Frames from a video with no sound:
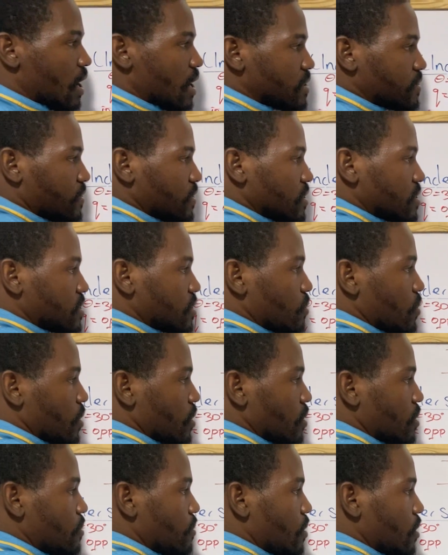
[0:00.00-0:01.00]
obviously we're
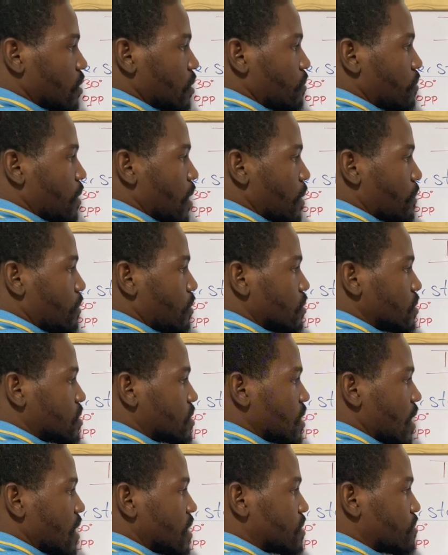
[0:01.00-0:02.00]
going to multiply both
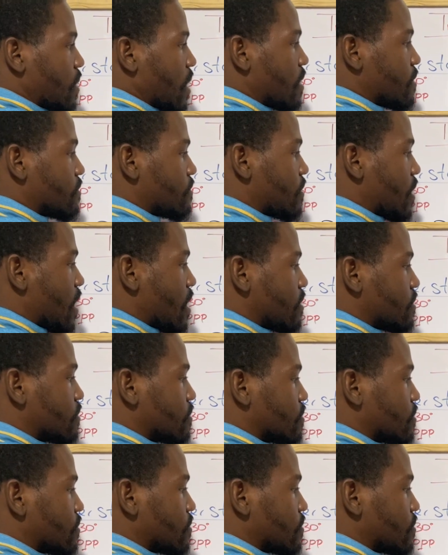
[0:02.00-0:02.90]
sides by 5.